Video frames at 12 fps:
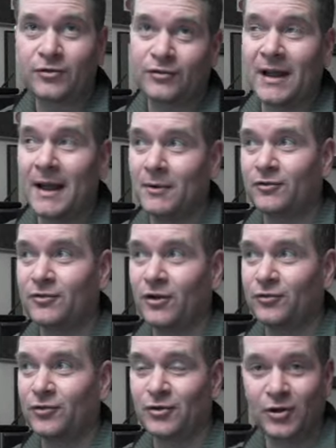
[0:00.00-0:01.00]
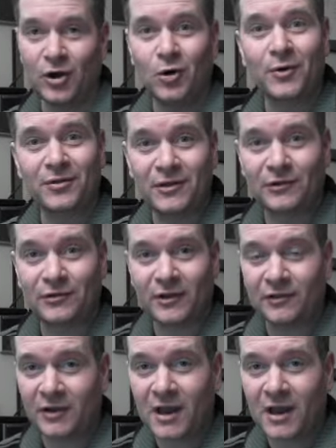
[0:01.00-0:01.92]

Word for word: There's not much else you can go with these days